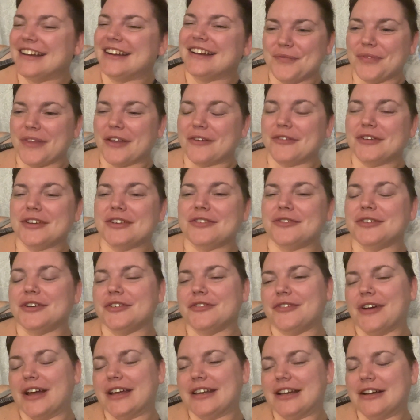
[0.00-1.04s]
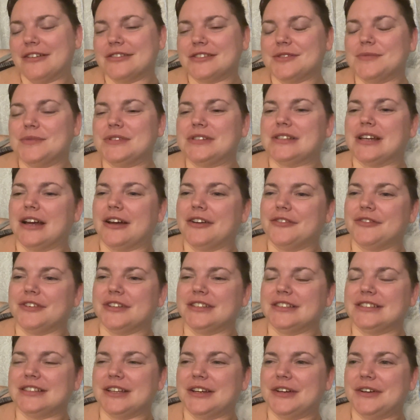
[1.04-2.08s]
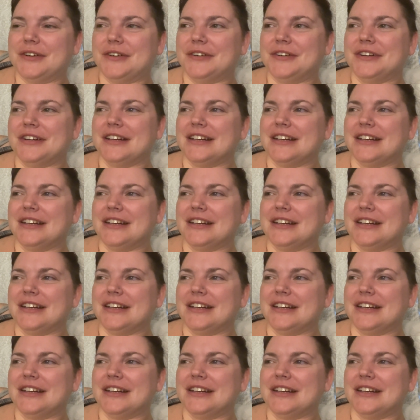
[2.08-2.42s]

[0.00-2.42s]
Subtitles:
And we find out some stuff, and so